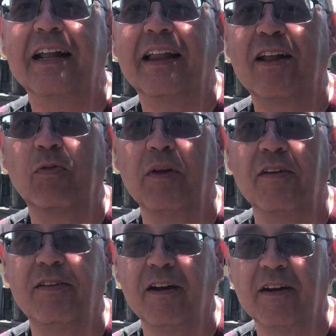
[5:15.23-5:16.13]
that's where the
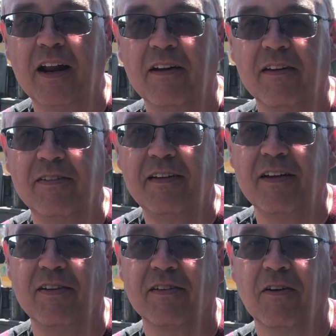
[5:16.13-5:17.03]
Serenade of the
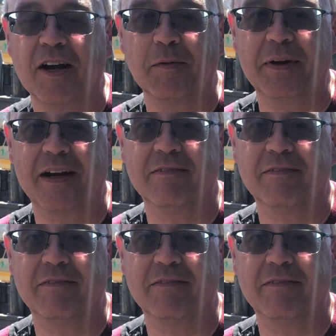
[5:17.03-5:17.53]
Seas is going to be.